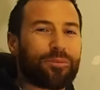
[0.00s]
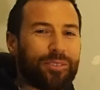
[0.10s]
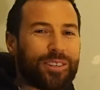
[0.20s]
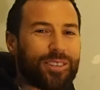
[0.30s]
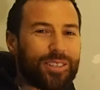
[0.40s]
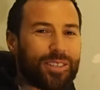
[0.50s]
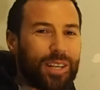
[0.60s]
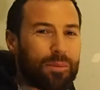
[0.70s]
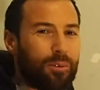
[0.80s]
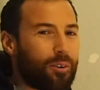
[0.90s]
finish this
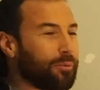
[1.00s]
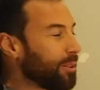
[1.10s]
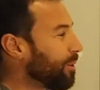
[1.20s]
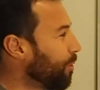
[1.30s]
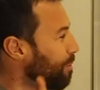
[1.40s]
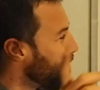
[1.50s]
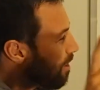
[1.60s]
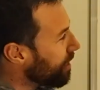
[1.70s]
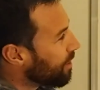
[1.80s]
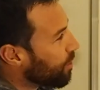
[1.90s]
clip off with an
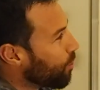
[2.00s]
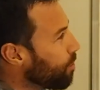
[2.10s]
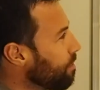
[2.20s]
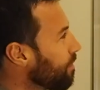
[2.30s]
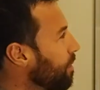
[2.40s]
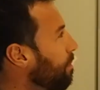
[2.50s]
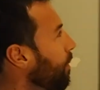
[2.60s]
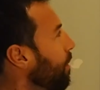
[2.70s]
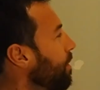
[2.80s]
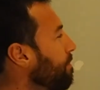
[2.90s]
almighty zoom of the
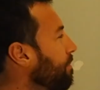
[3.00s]
board